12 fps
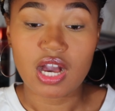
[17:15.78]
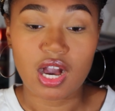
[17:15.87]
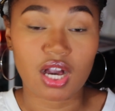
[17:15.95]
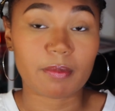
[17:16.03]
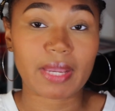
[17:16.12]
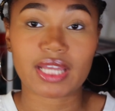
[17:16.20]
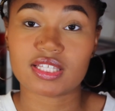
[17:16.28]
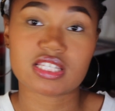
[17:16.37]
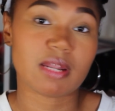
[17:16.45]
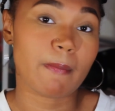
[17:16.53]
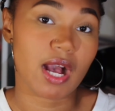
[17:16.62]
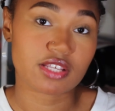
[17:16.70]
I got this
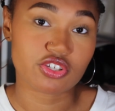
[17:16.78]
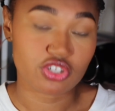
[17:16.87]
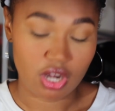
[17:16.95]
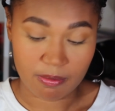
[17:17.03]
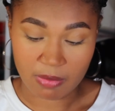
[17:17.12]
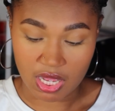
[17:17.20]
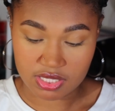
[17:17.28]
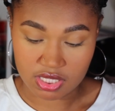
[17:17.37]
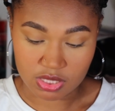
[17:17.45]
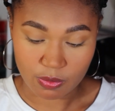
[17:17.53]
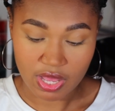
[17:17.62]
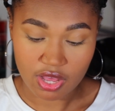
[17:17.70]
in a BoxyCharm box
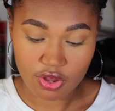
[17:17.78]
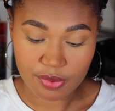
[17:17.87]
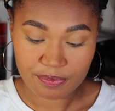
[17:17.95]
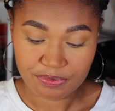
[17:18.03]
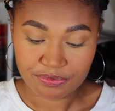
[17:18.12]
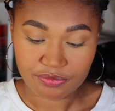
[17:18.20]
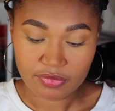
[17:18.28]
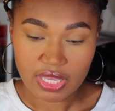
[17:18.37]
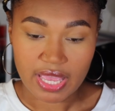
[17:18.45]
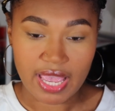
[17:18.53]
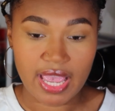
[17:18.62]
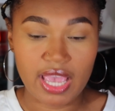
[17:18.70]
as well.
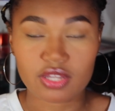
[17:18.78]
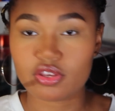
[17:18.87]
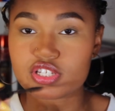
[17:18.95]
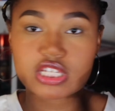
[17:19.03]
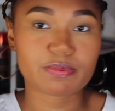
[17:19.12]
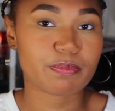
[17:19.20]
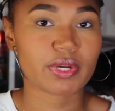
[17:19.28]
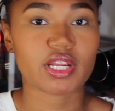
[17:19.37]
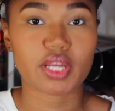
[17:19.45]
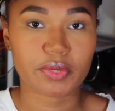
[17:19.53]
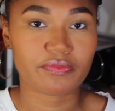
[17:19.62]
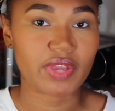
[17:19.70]
And you could just put
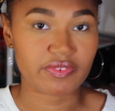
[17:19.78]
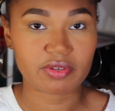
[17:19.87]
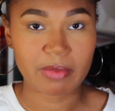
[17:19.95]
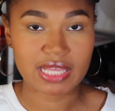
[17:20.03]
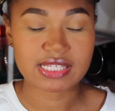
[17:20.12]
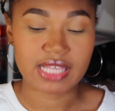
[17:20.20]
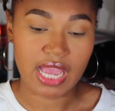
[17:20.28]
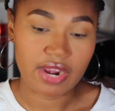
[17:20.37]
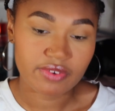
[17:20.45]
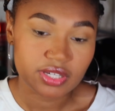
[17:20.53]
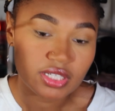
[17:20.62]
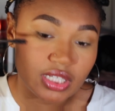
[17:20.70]
on your favorite
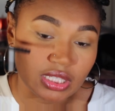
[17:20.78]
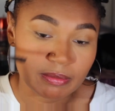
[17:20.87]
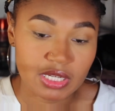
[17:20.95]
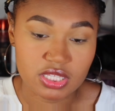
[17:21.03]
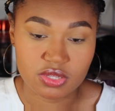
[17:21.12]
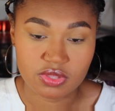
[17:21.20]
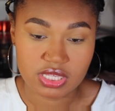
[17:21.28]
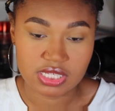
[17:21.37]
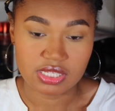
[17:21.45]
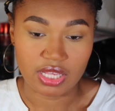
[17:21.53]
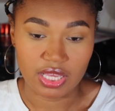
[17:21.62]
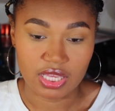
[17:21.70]
mascara, and I'm gonna do the
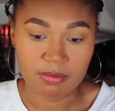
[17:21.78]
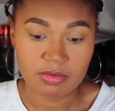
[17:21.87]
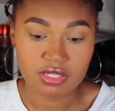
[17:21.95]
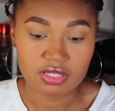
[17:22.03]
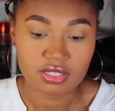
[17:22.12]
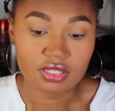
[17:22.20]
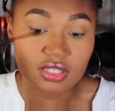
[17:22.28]
same.